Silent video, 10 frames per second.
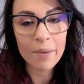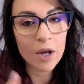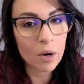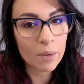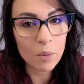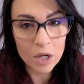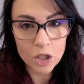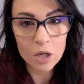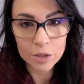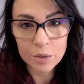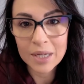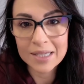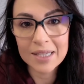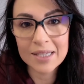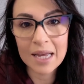My Garmin watch also
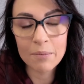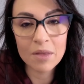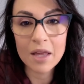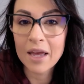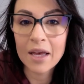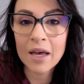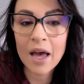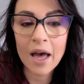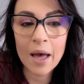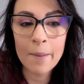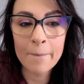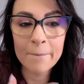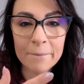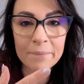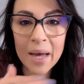does the same thing.
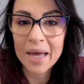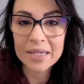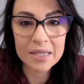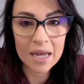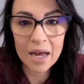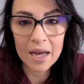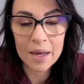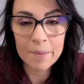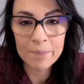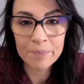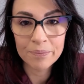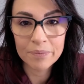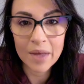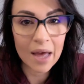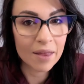But
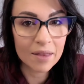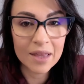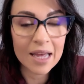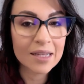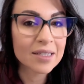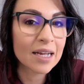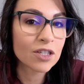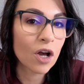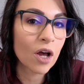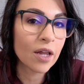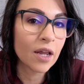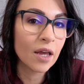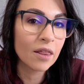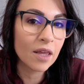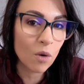the insights on
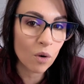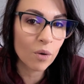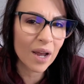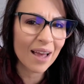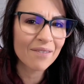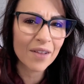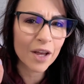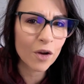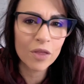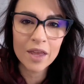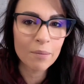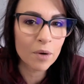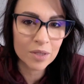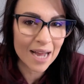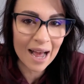the Oura Ring, I feel like, are the
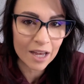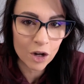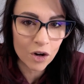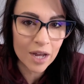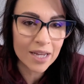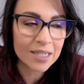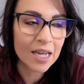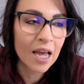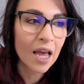most accurate.